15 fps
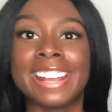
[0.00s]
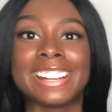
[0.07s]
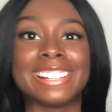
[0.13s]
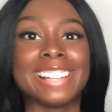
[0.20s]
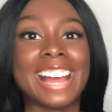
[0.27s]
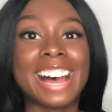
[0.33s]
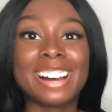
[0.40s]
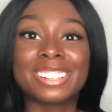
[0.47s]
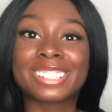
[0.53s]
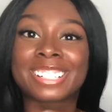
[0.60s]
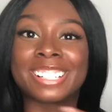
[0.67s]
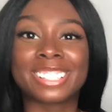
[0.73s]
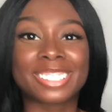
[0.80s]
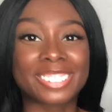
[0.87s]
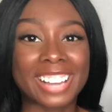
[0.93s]
Now,
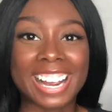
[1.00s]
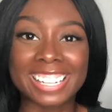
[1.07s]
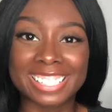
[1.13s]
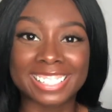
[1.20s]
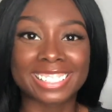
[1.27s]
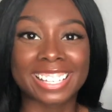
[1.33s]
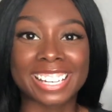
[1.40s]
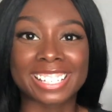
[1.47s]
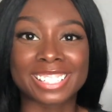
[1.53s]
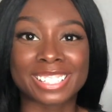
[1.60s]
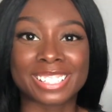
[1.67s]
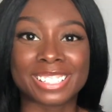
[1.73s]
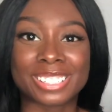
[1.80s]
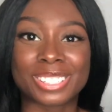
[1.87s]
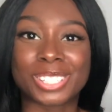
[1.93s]

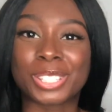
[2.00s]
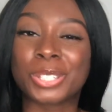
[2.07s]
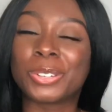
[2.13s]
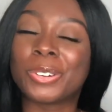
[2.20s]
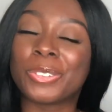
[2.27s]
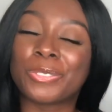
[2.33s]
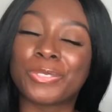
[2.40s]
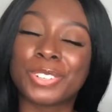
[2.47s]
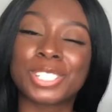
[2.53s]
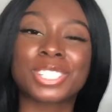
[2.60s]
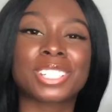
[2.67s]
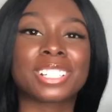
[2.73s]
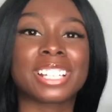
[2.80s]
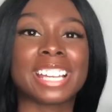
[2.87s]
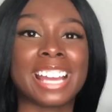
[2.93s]
congratulations, you
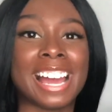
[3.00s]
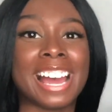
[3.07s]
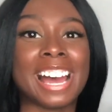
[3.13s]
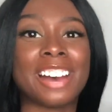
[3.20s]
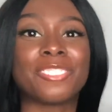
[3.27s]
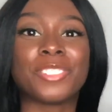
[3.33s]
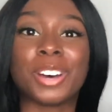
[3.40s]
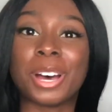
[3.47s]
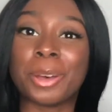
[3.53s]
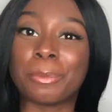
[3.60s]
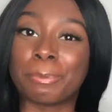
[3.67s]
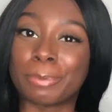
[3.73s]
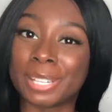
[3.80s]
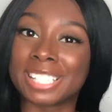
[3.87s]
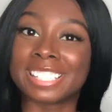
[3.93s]
officially have a
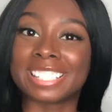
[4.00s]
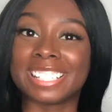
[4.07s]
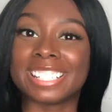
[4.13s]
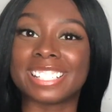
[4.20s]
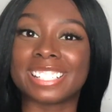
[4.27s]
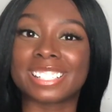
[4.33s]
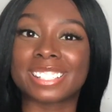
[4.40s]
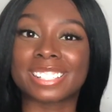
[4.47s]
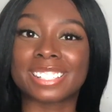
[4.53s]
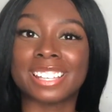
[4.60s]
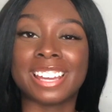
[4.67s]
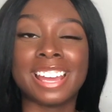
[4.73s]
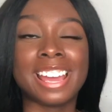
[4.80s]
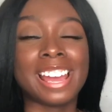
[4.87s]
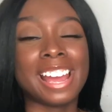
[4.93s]
business.
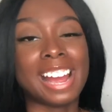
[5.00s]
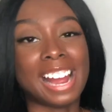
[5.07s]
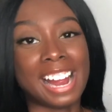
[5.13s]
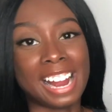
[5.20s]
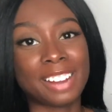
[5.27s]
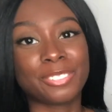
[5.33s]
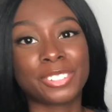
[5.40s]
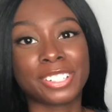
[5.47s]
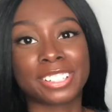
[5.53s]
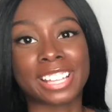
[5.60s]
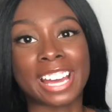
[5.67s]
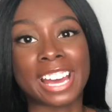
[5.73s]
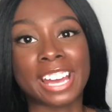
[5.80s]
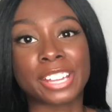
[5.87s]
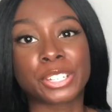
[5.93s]
After
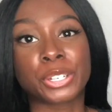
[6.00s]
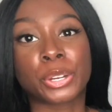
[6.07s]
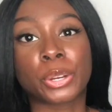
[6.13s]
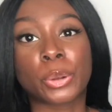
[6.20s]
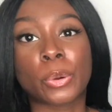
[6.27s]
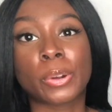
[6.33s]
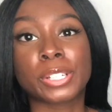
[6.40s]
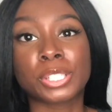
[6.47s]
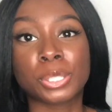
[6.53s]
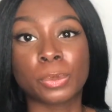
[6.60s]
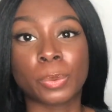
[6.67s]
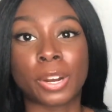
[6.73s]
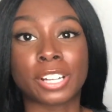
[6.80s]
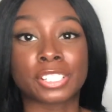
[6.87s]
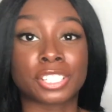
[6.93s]
that, you're going to
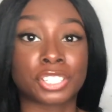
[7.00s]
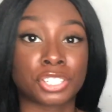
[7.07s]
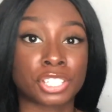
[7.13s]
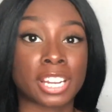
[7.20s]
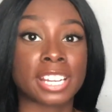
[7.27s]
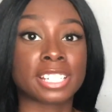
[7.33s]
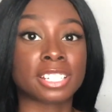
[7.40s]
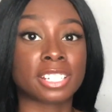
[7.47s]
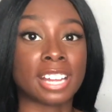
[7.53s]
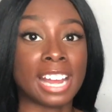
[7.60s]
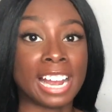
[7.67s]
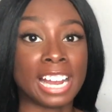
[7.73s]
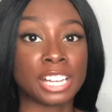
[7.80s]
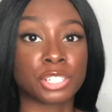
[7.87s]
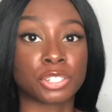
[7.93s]
want to change the
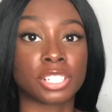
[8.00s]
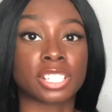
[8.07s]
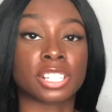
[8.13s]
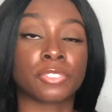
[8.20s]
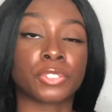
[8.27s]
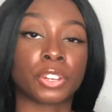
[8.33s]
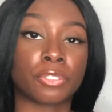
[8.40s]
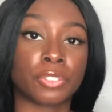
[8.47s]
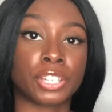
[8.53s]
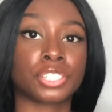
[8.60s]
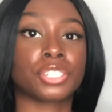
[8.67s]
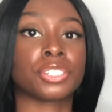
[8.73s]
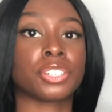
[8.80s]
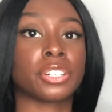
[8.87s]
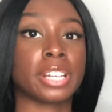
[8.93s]
address of your
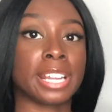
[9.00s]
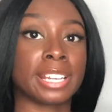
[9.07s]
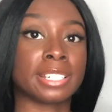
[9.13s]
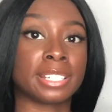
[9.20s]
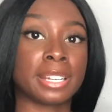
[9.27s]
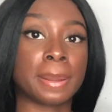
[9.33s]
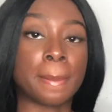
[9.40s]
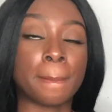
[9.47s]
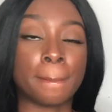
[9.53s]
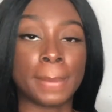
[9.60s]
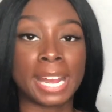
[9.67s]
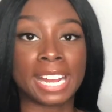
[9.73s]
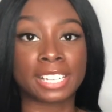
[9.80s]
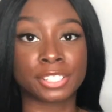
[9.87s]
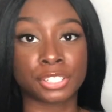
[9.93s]
registered agent
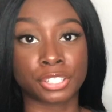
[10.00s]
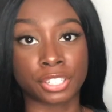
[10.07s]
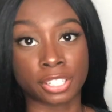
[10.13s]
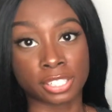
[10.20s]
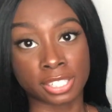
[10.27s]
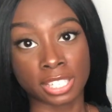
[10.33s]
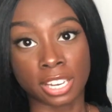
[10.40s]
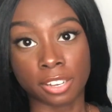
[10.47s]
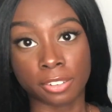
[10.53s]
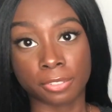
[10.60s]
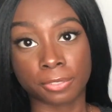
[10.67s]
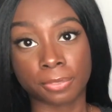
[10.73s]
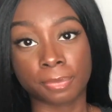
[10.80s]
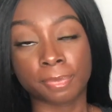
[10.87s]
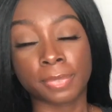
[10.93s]
back to
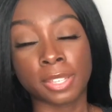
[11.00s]
yourself.